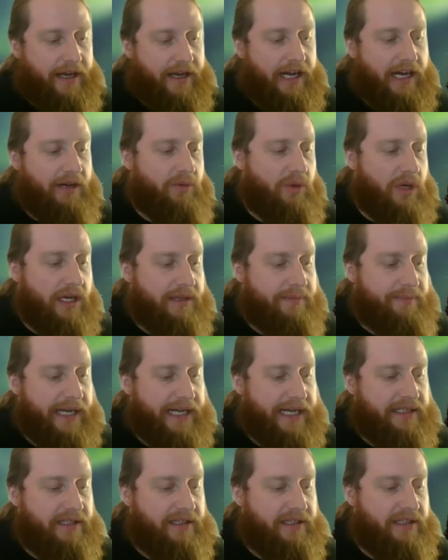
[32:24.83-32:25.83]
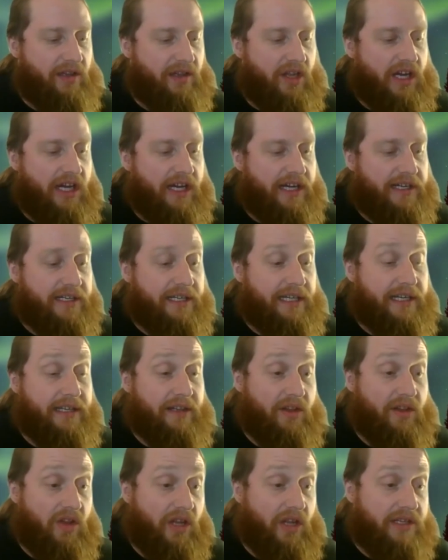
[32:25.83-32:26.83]
I walked back to the log and
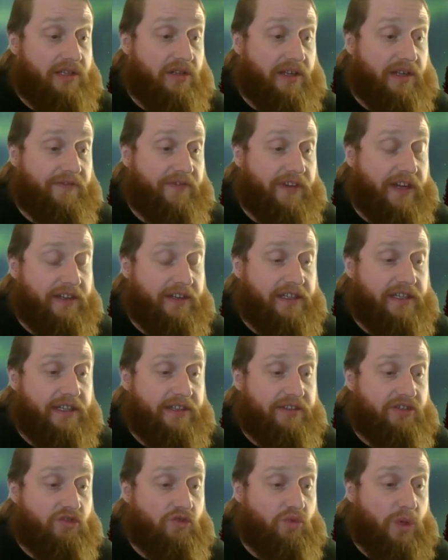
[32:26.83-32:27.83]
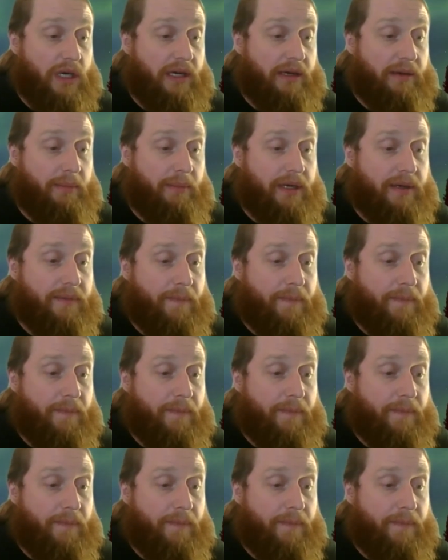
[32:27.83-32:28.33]
luckily found another grub.